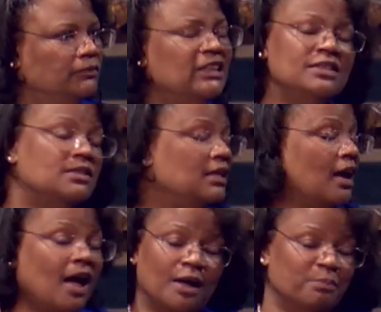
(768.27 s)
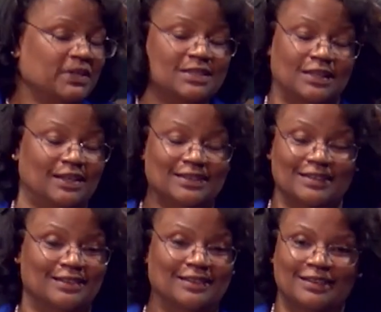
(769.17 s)
It is the
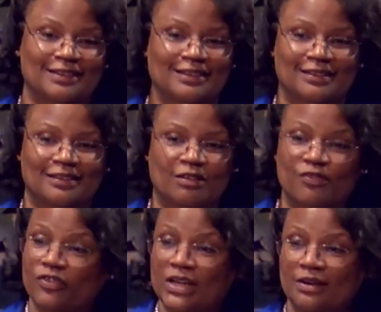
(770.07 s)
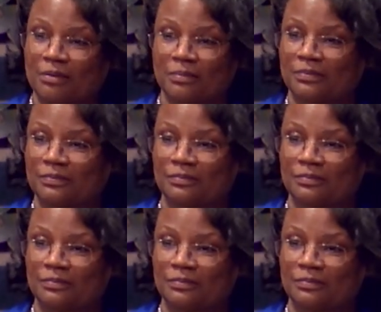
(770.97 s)
opposite of freedom.